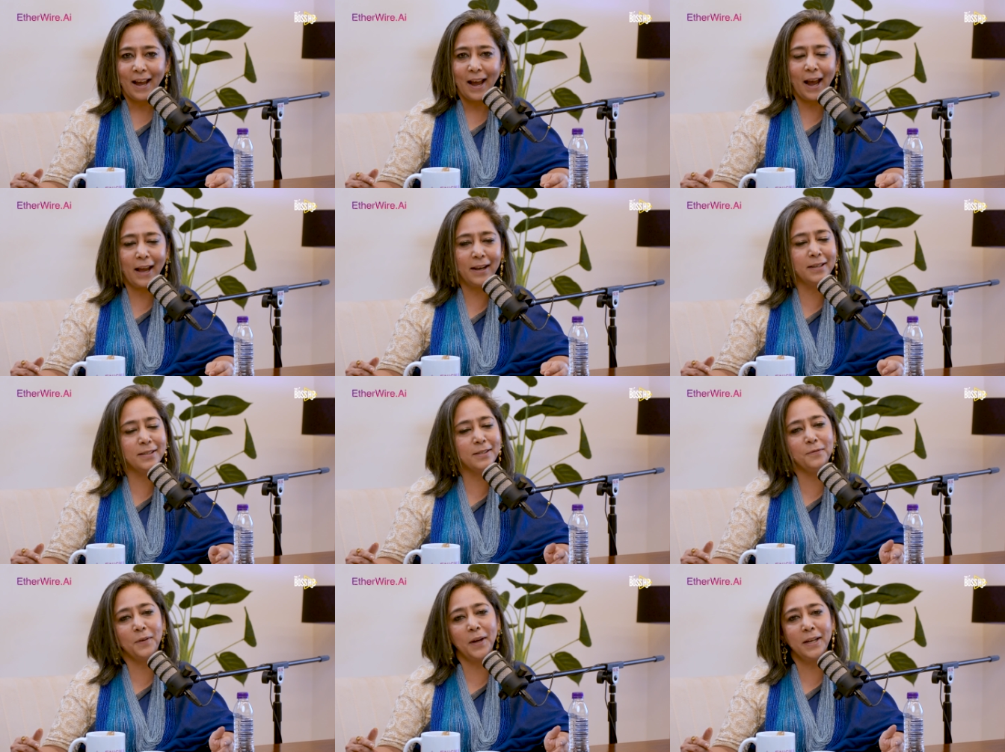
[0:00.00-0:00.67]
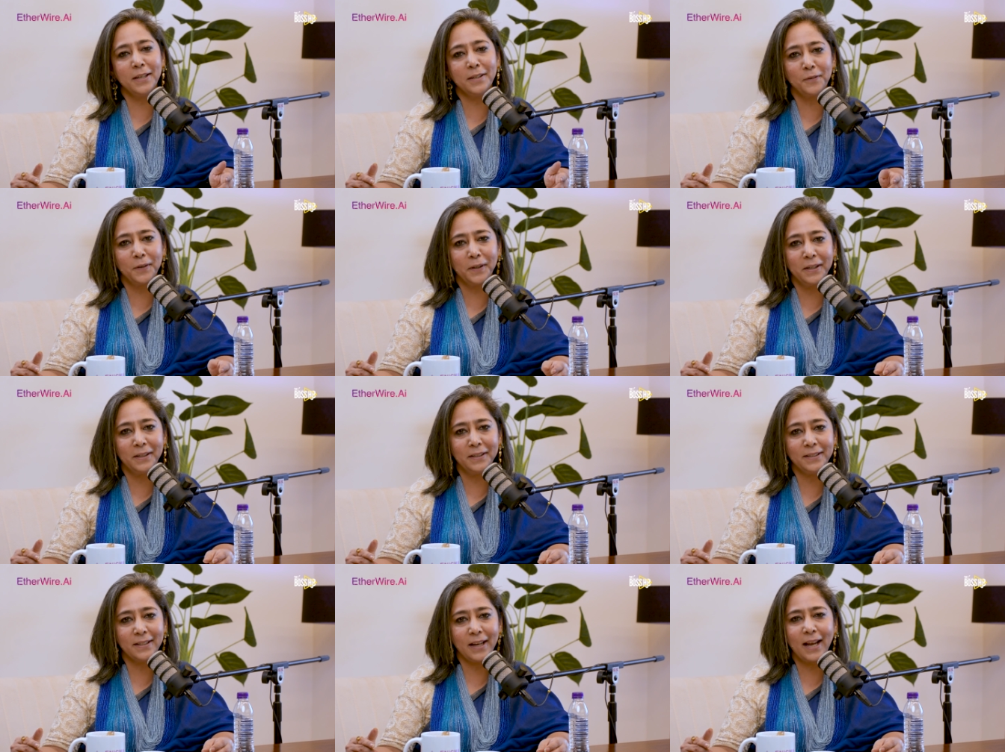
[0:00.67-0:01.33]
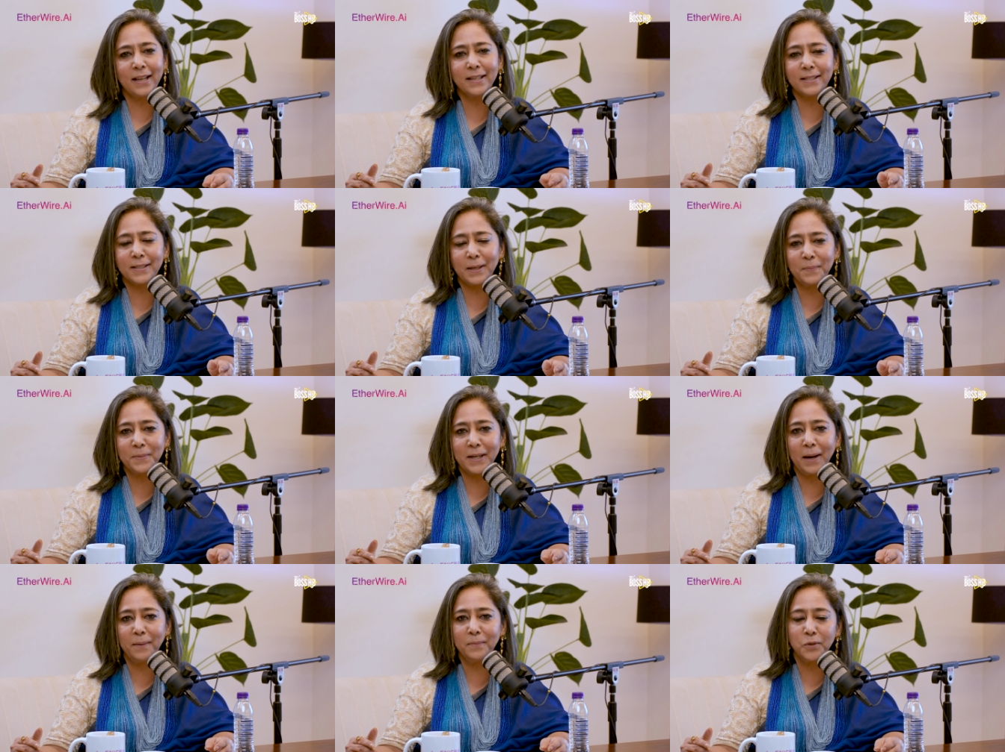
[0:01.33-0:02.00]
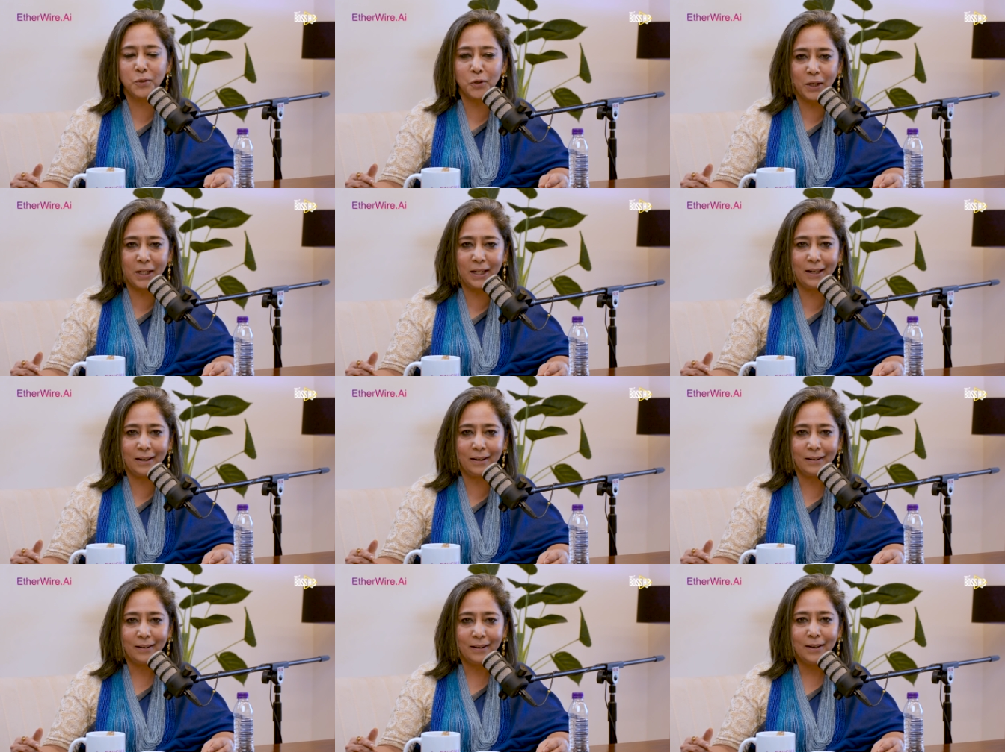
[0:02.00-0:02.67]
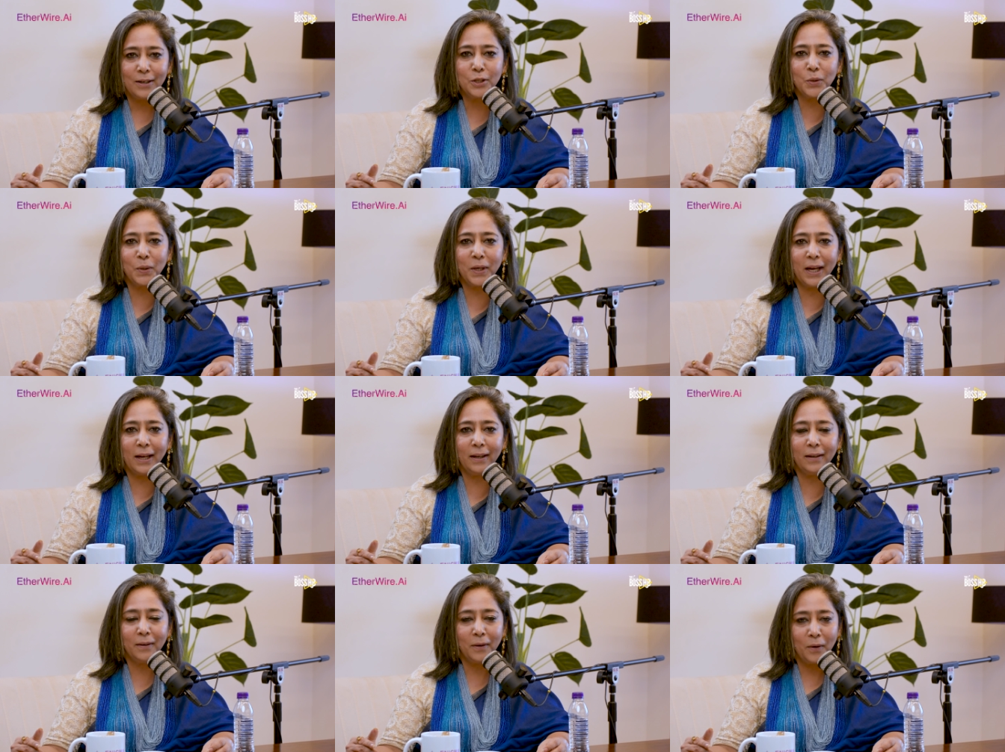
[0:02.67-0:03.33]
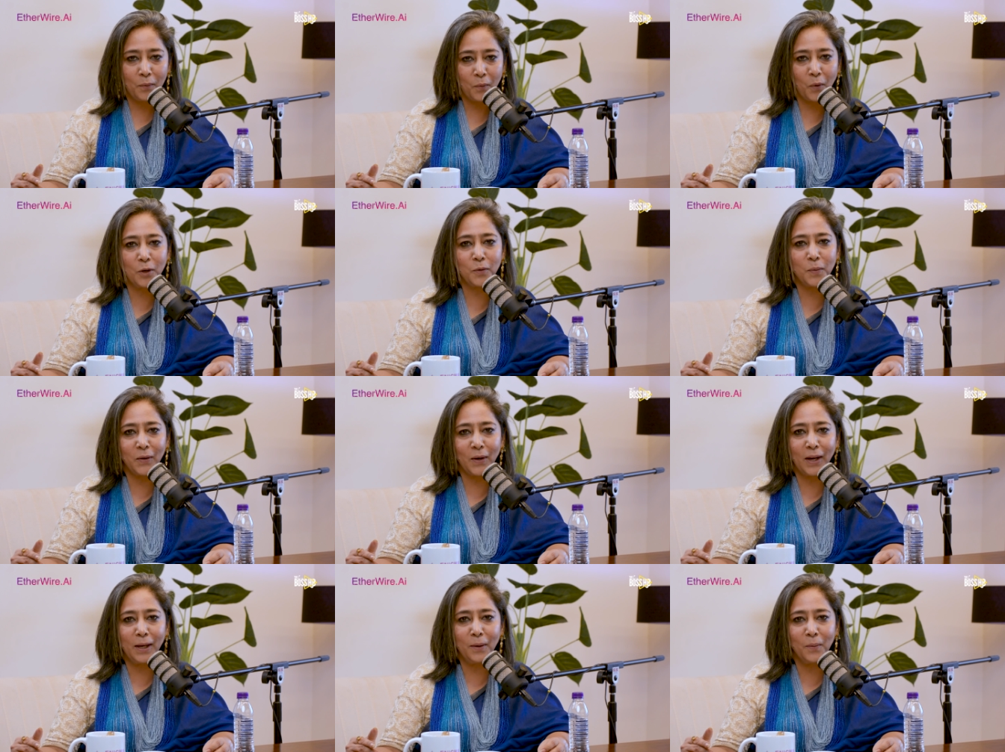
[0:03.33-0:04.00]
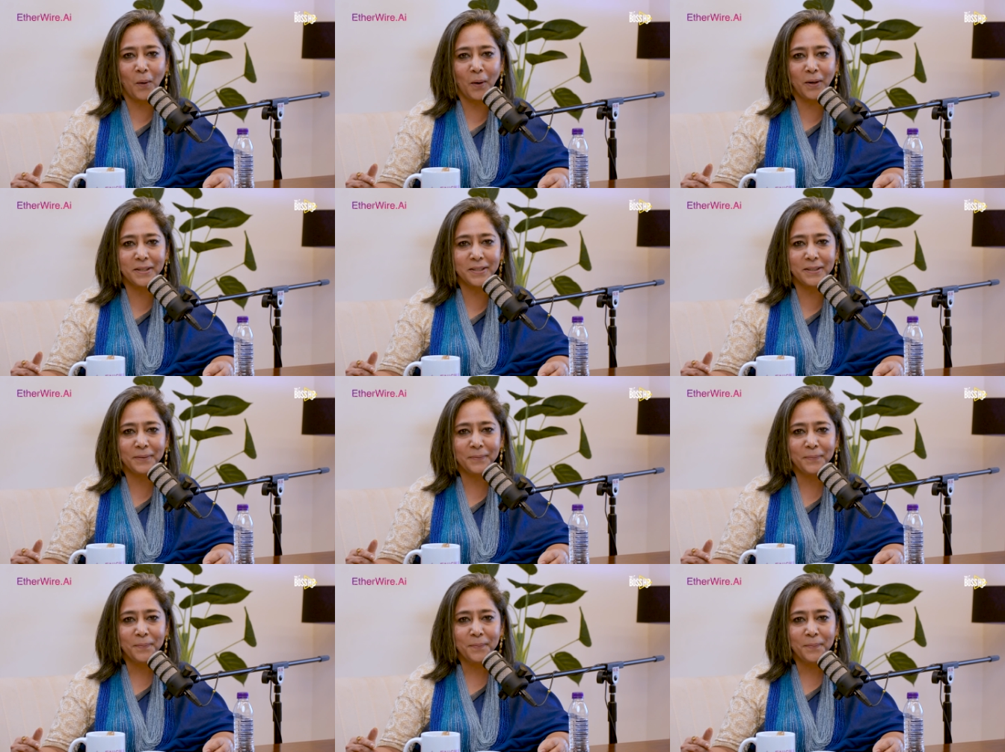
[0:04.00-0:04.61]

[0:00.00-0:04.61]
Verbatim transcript: and it's very difficult and sometimes tricky to nail what we really want.